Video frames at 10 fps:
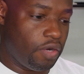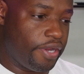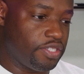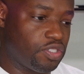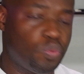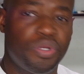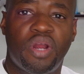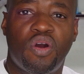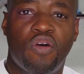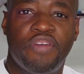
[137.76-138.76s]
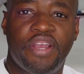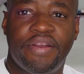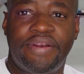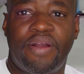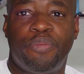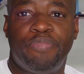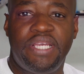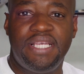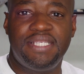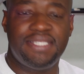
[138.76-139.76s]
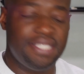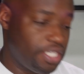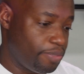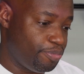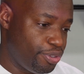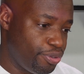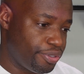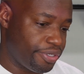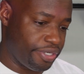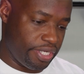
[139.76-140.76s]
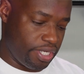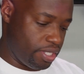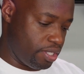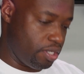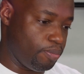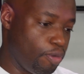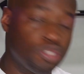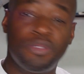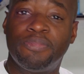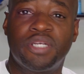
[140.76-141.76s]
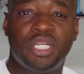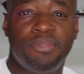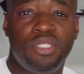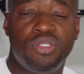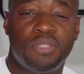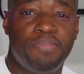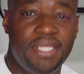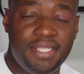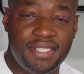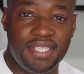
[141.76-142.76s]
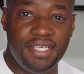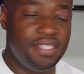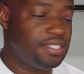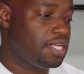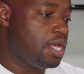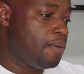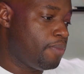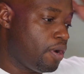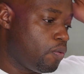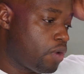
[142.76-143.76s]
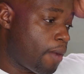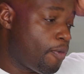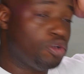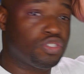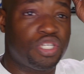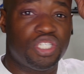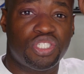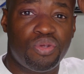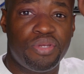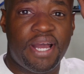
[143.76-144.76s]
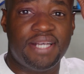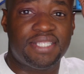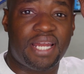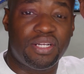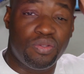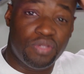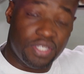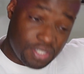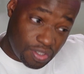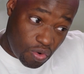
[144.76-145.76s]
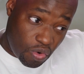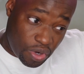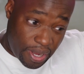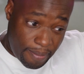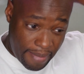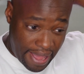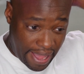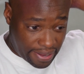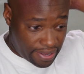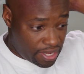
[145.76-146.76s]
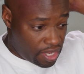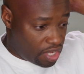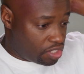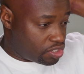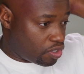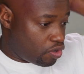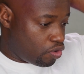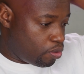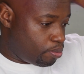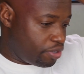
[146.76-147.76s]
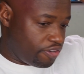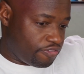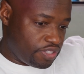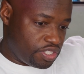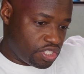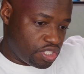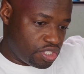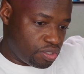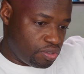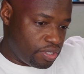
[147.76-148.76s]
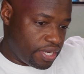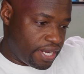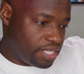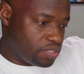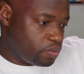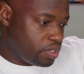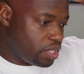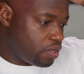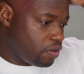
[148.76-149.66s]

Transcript: Alright, so we are over here in our PC computer, and most people are going to be using PCs, but I'm also going to show you guys how to do this on a Mac. So briefly, just to show you guys, we are